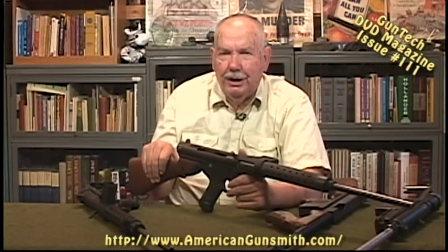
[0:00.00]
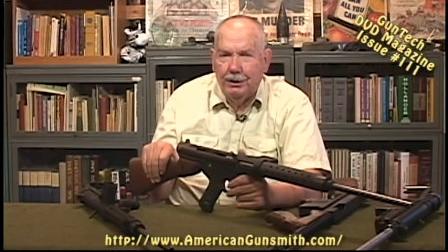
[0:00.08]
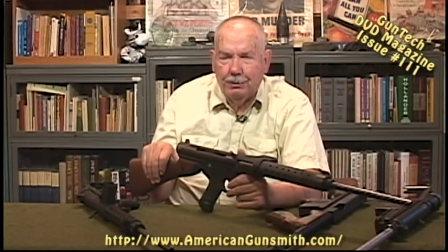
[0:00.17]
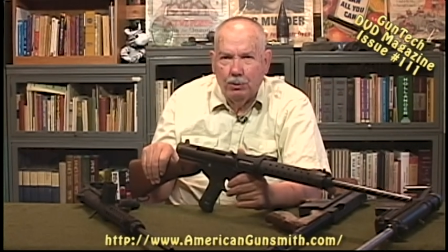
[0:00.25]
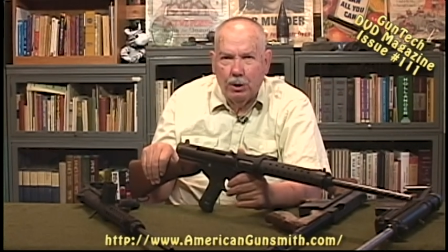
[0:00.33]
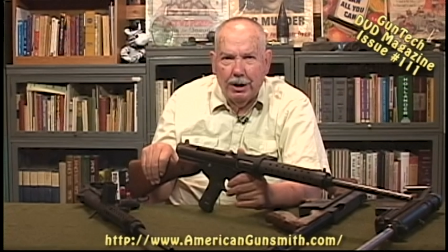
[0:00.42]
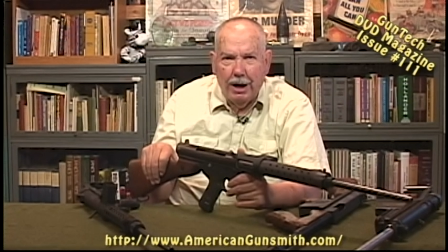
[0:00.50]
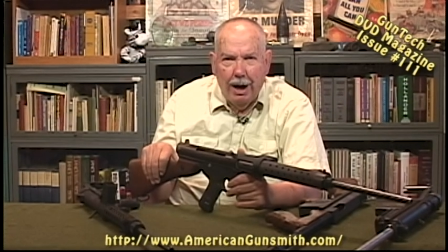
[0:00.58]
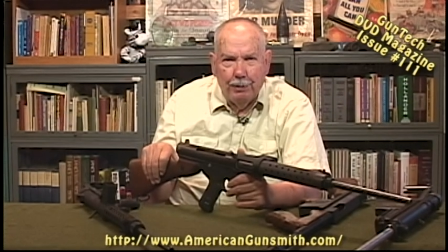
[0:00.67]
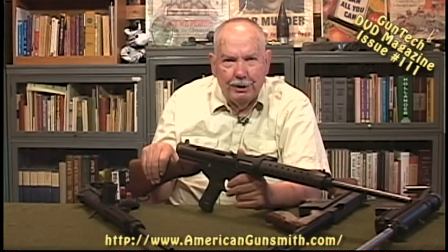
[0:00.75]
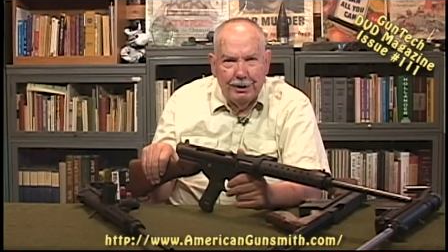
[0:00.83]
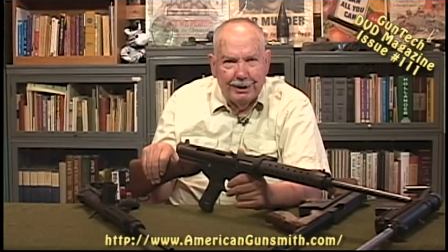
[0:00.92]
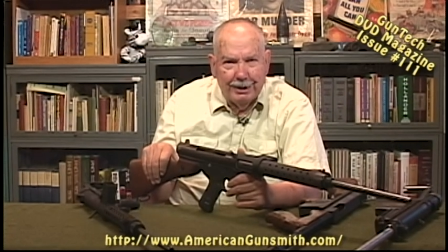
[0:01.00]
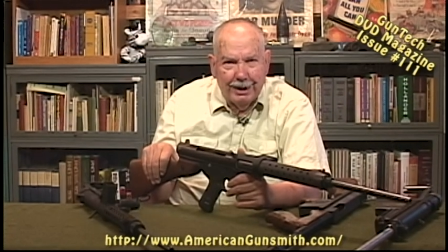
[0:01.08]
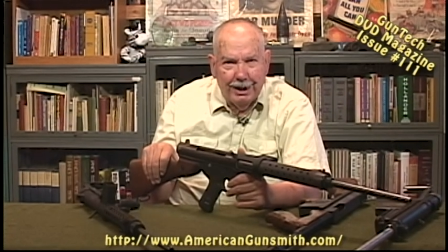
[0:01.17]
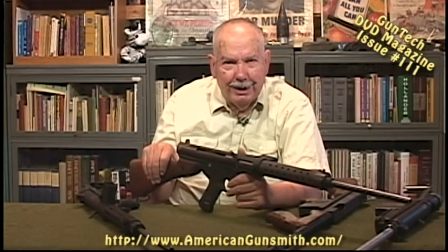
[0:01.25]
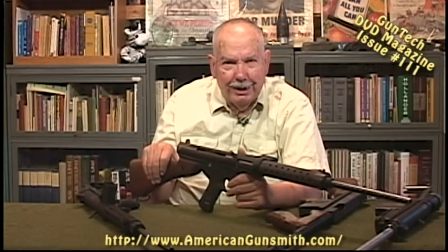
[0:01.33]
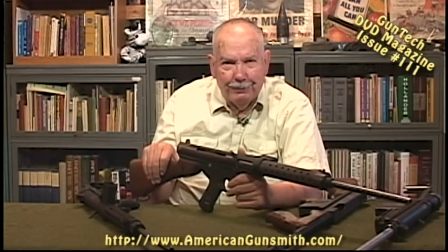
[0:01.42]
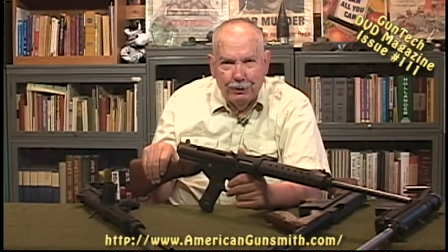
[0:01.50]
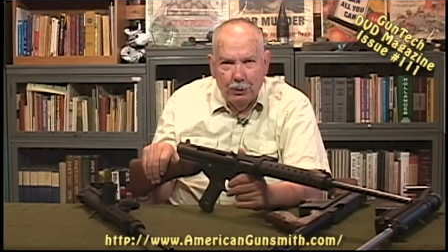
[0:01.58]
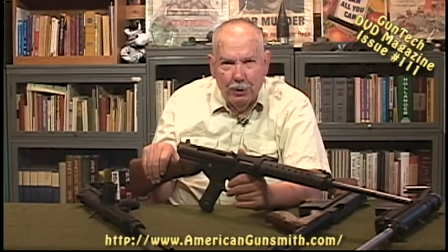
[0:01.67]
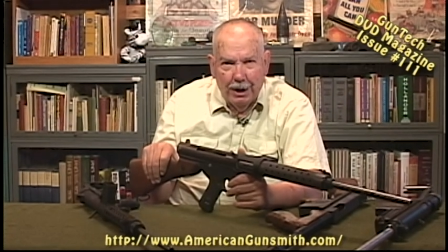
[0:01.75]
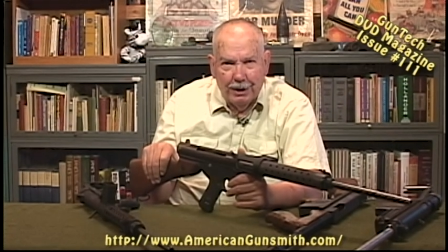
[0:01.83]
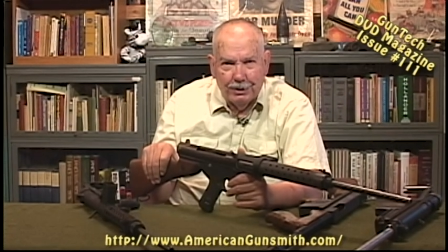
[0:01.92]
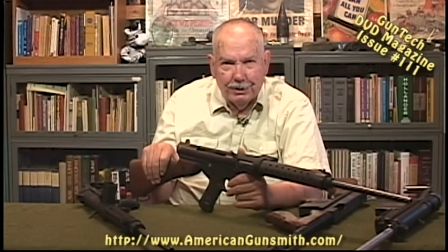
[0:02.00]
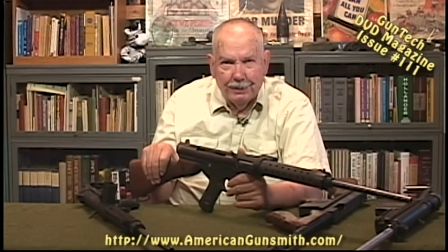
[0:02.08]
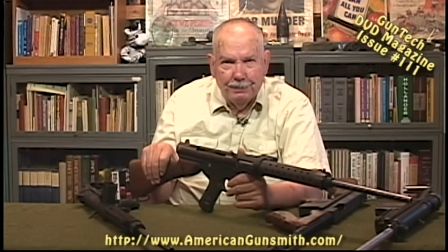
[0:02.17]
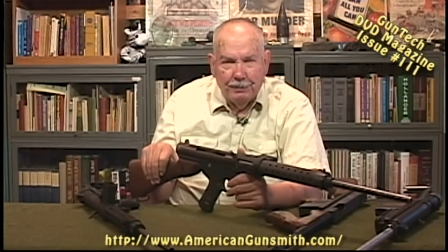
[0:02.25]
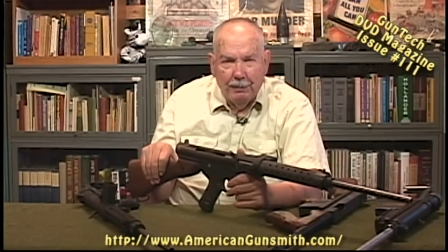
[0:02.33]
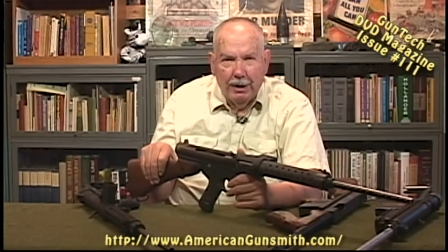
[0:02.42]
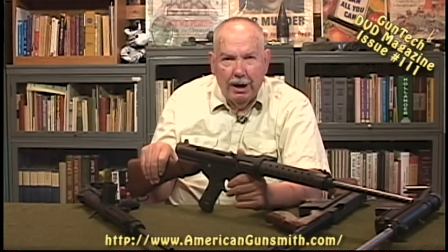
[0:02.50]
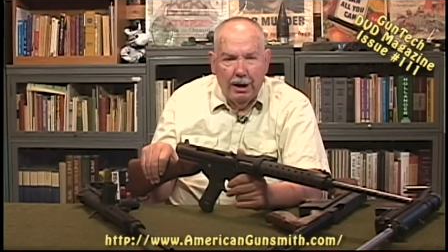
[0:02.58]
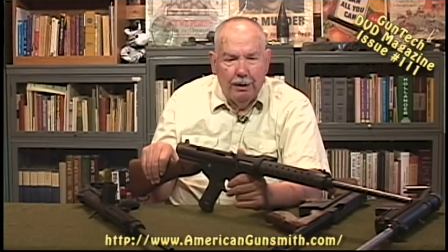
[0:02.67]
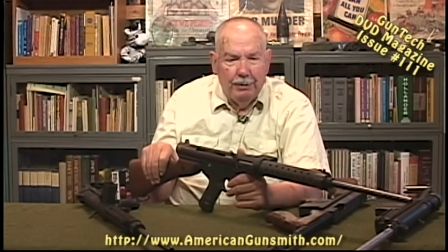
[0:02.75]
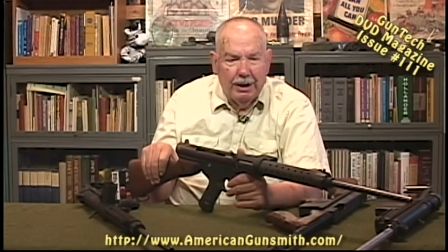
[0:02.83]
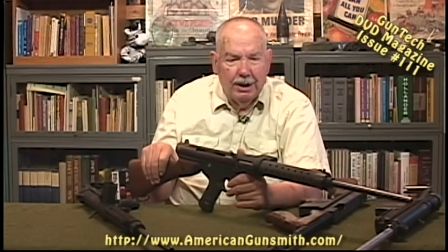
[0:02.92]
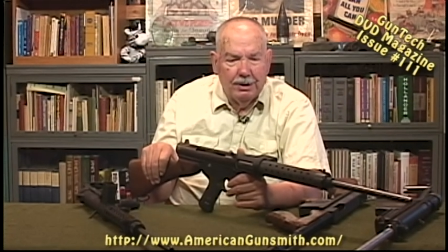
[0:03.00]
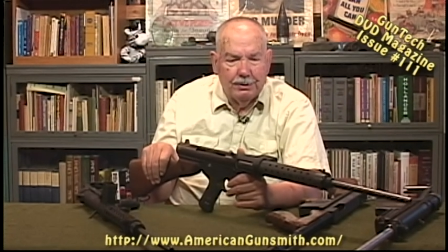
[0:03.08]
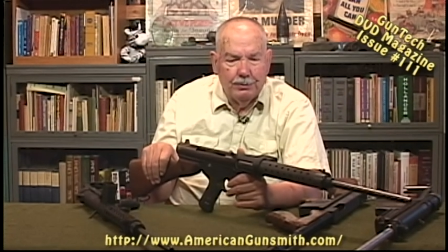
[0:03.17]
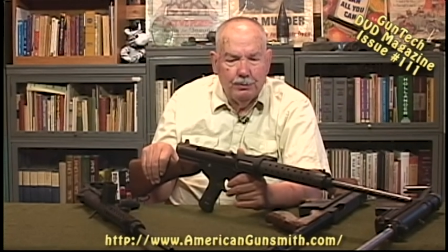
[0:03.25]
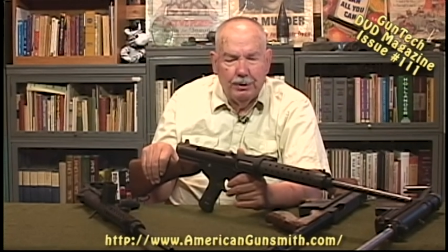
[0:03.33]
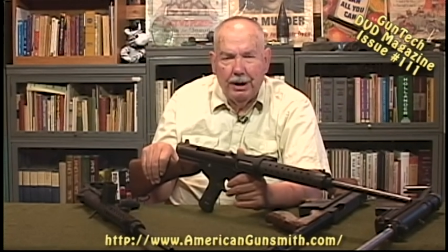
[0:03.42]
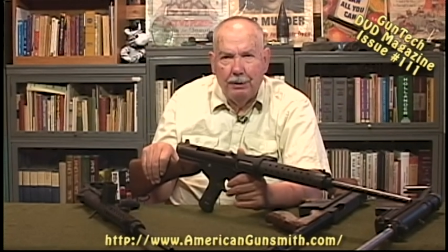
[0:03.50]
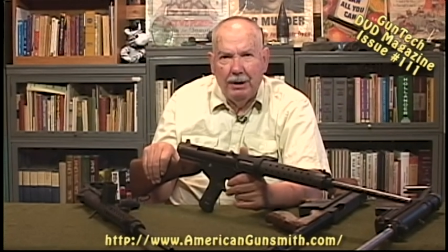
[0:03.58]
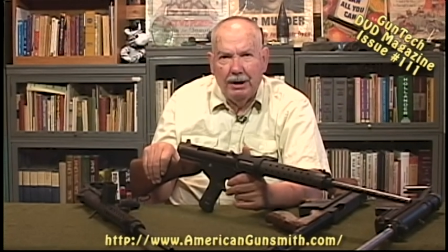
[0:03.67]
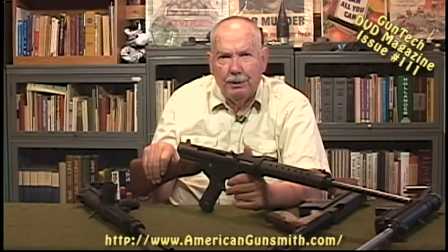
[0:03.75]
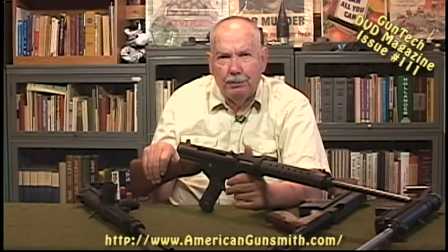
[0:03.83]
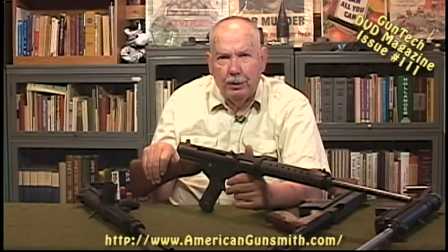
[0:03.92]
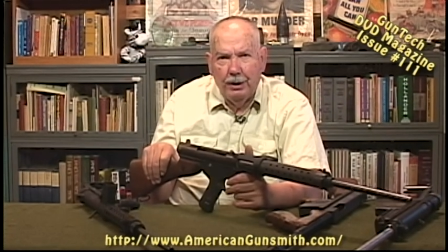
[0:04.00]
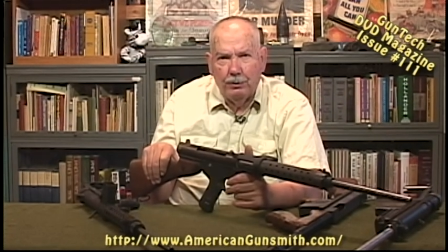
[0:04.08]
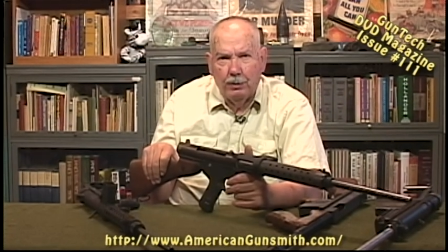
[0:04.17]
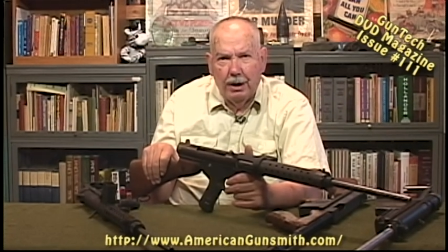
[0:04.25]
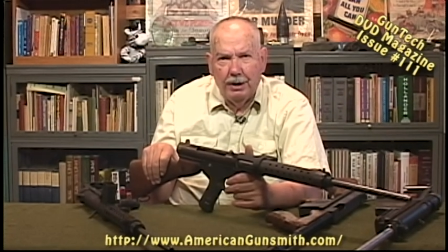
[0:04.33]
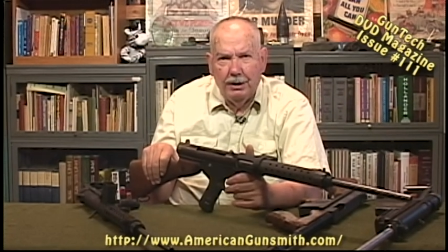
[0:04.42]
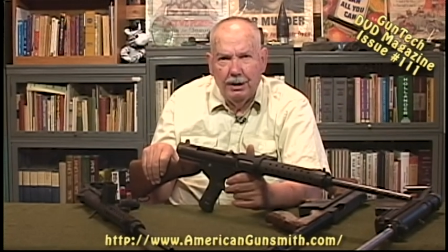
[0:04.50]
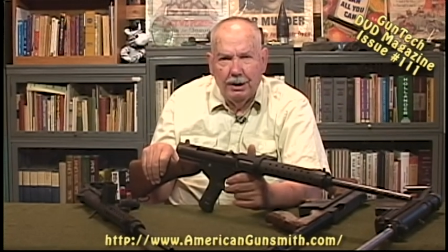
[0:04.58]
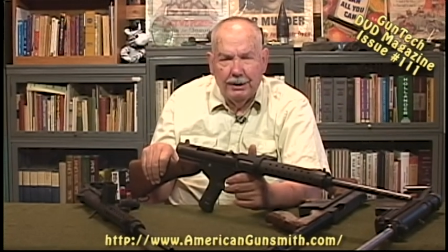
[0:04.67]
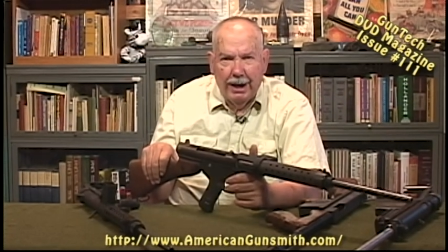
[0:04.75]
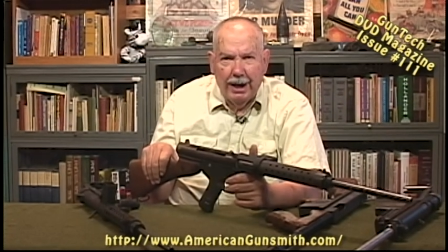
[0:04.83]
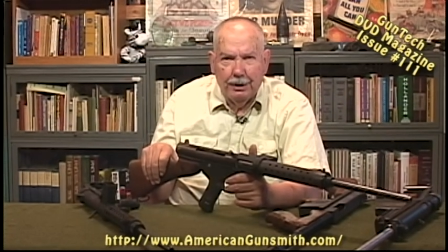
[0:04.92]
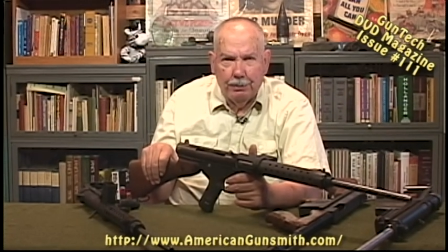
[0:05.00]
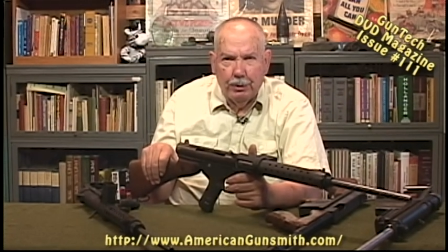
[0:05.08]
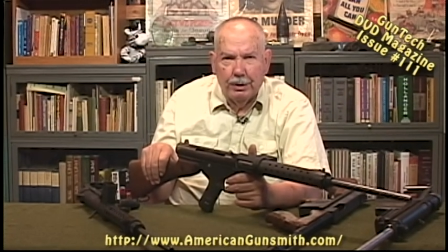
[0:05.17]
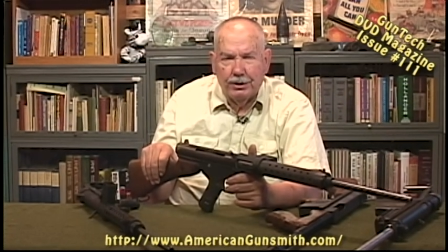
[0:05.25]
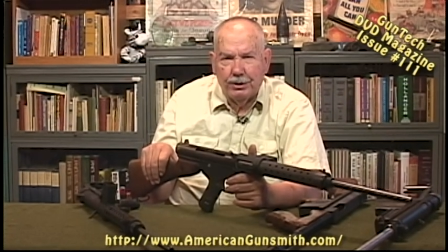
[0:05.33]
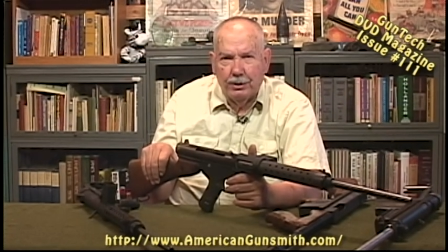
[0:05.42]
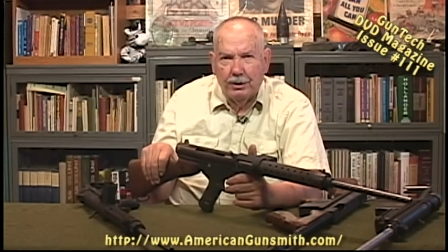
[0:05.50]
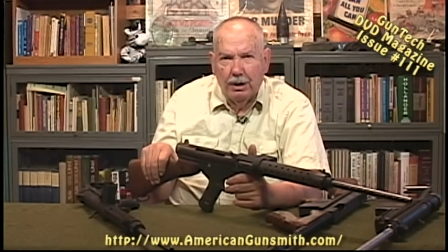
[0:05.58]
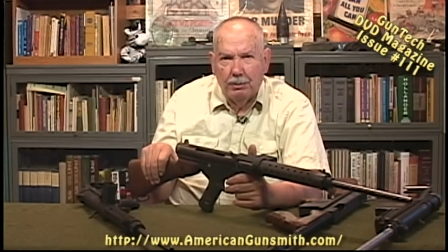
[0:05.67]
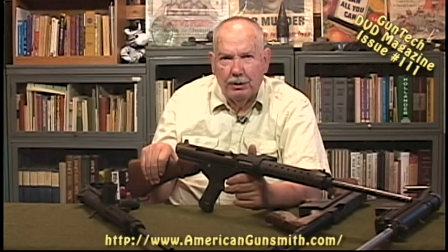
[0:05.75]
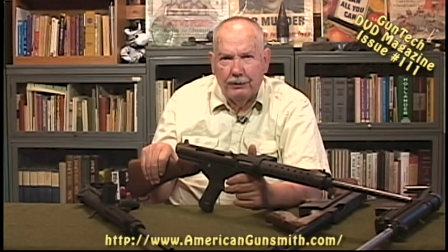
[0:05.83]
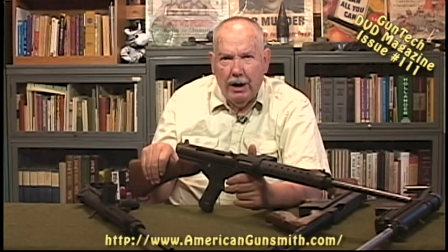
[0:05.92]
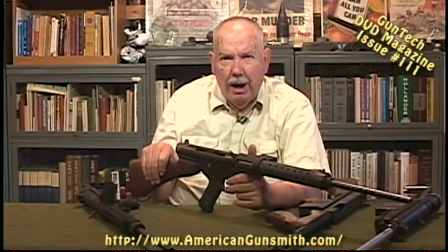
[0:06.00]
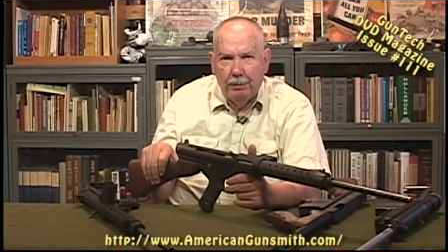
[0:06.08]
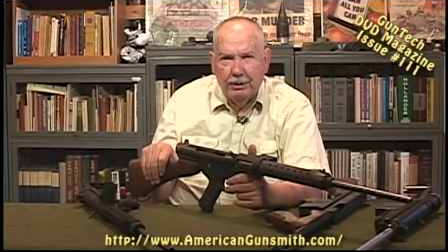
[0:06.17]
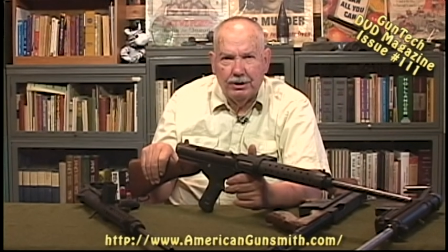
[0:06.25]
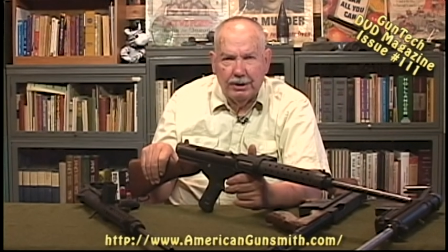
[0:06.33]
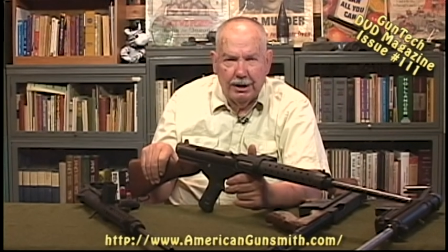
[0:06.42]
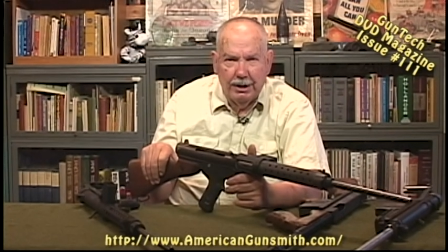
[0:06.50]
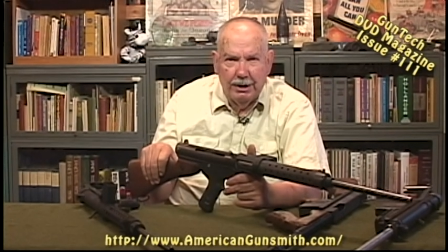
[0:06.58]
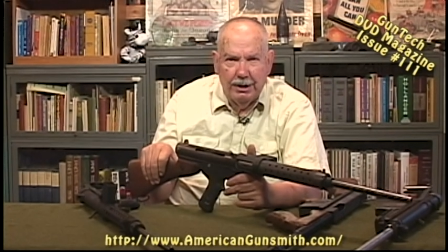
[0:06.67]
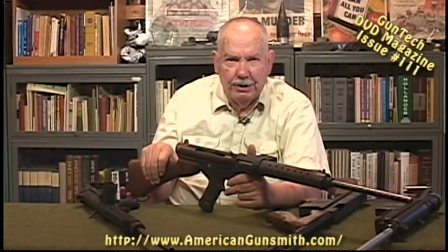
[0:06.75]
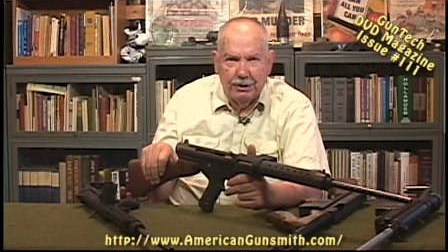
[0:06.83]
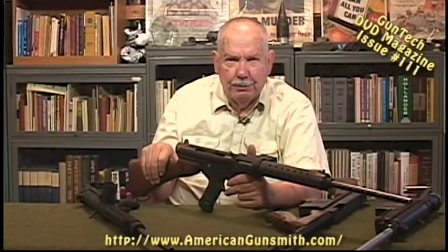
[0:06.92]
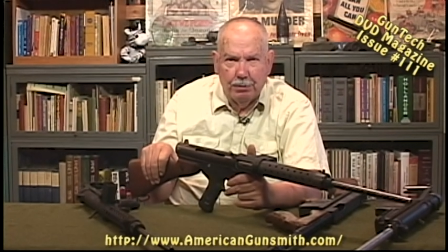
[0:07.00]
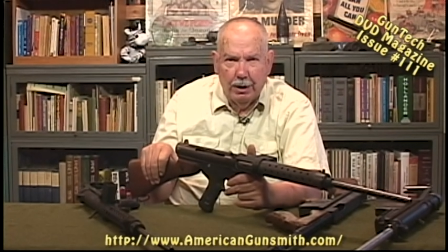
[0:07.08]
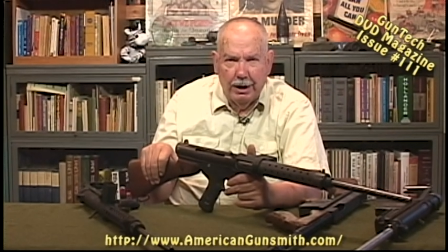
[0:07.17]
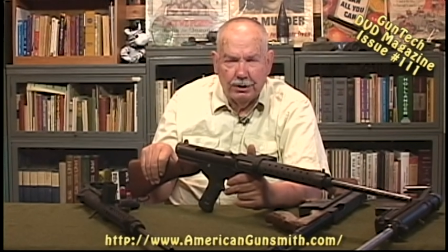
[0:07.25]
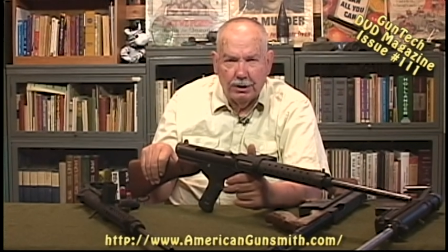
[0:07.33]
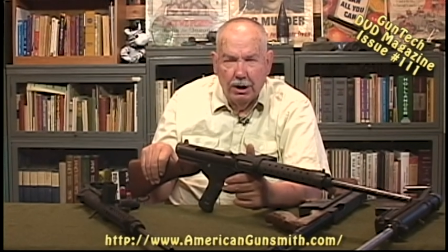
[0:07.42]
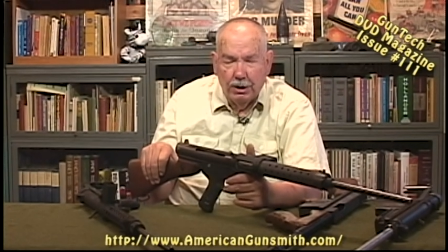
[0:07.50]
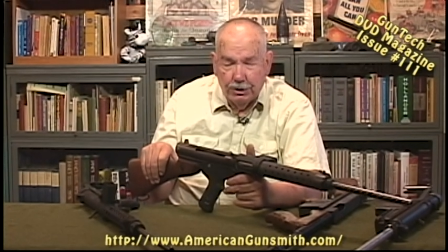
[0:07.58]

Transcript: is more common than the gun ever was uh, because when they made the print run, they had to print a certain number of copies to get a decent price.